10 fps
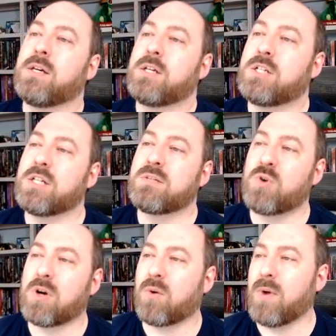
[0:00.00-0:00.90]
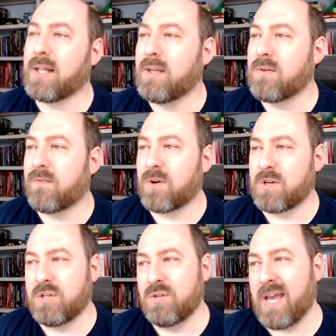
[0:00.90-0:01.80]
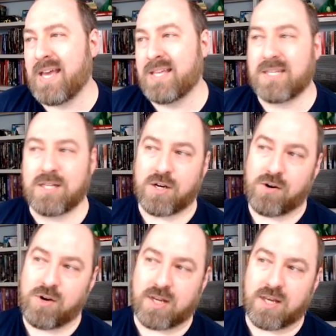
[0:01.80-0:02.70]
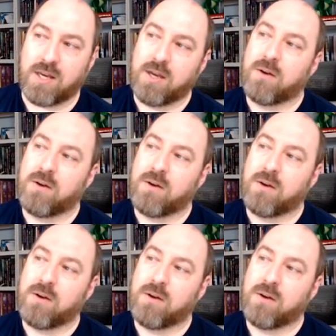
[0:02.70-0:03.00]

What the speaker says: She is more correctly referred to as eternity,